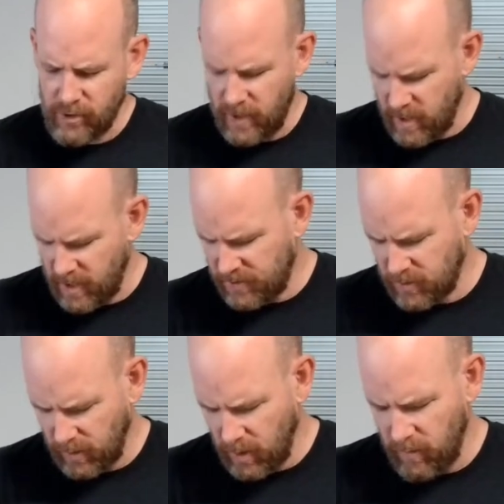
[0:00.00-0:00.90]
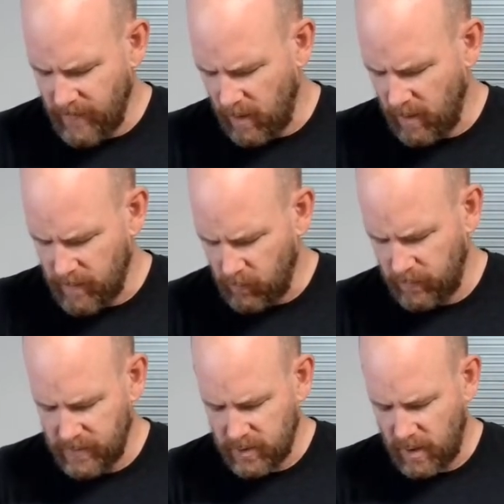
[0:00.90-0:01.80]
a nice slow development
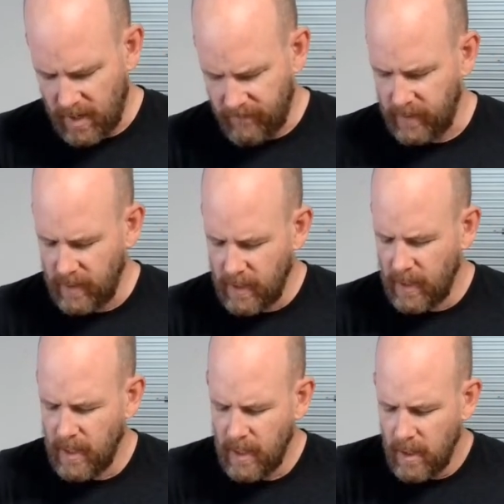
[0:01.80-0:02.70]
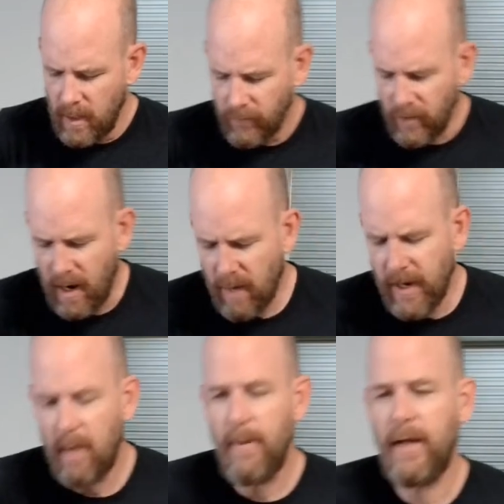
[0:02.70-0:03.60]
with this coffee. So now I've
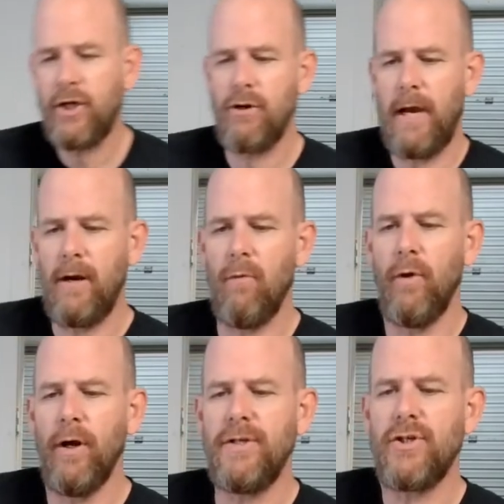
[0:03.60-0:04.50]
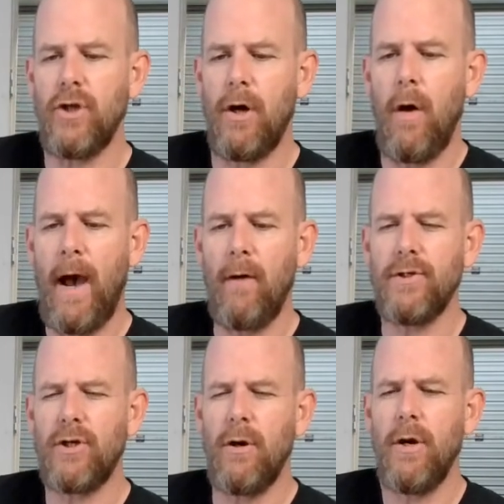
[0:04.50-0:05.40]
got to make sure I don't really stall out and
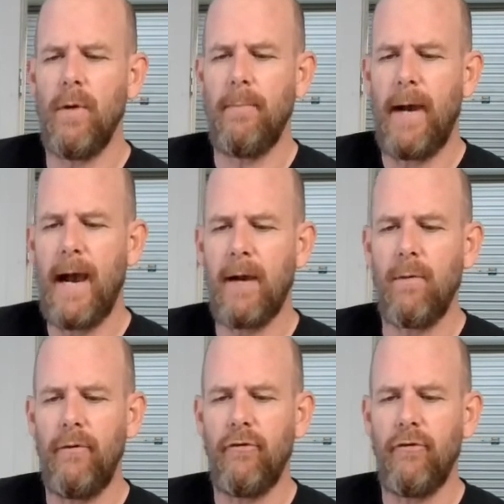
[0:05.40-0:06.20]
start going backwards.